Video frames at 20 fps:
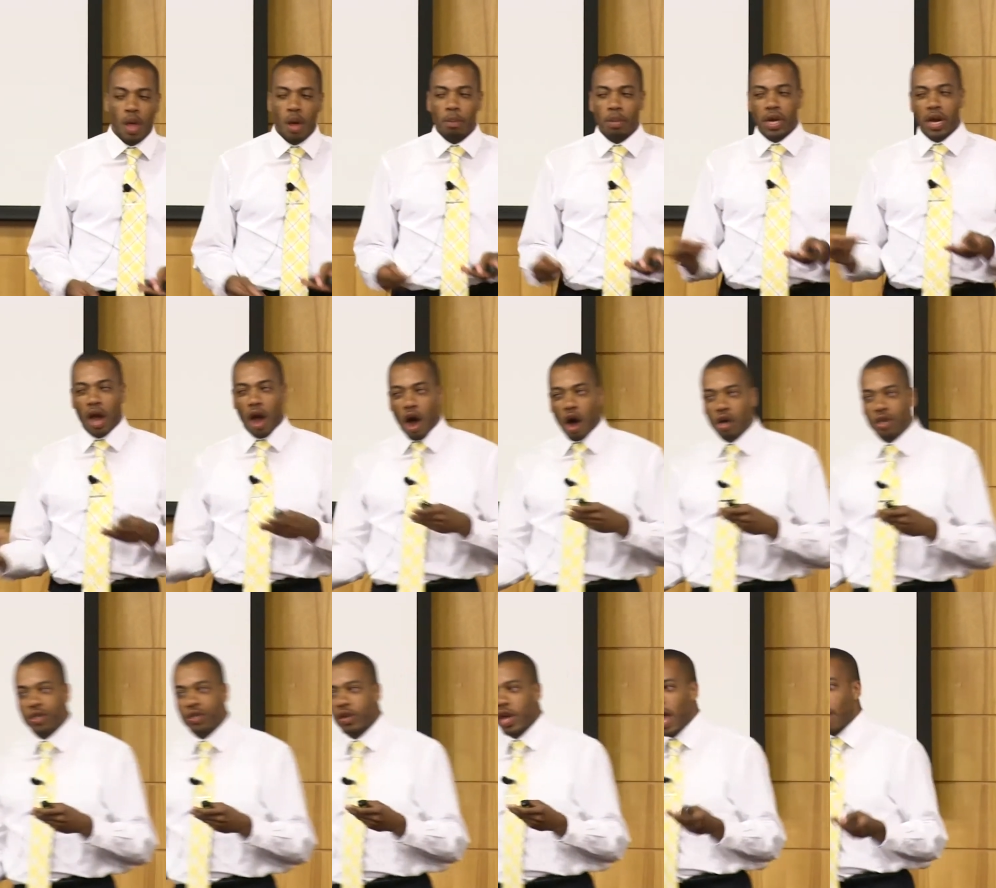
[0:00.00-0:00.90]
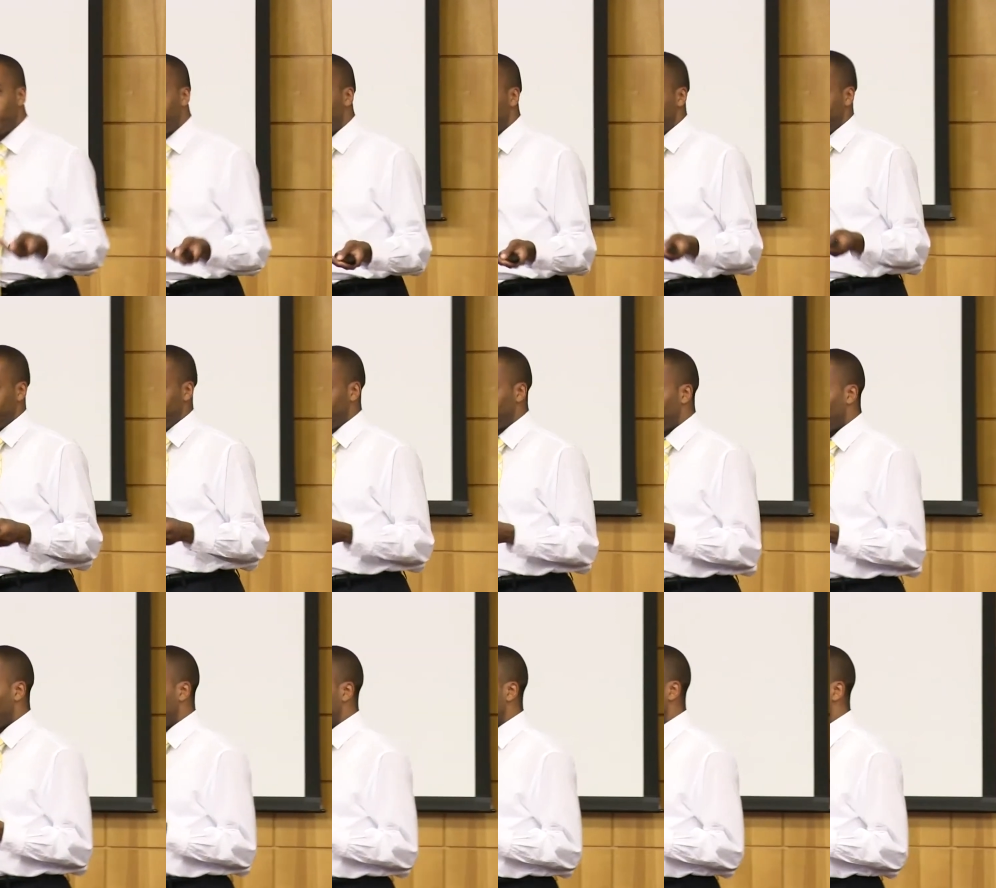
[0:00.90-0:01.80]
But I also happen to teach
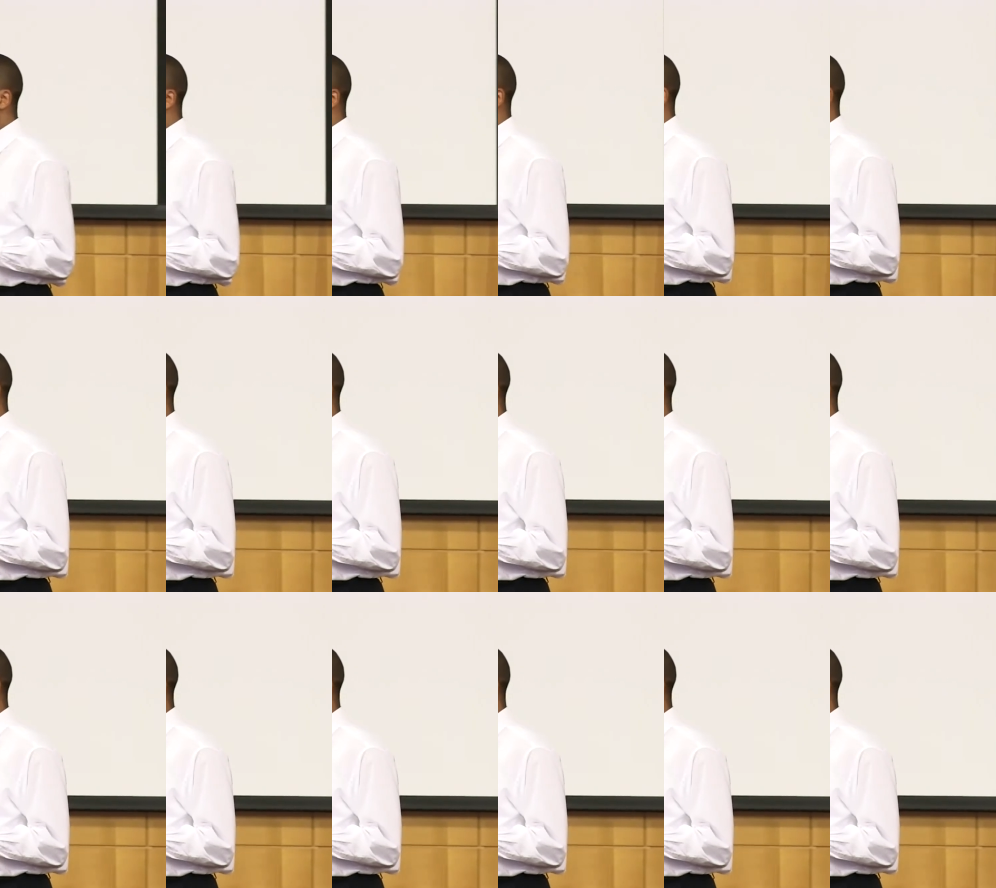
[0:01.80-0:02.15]
part-time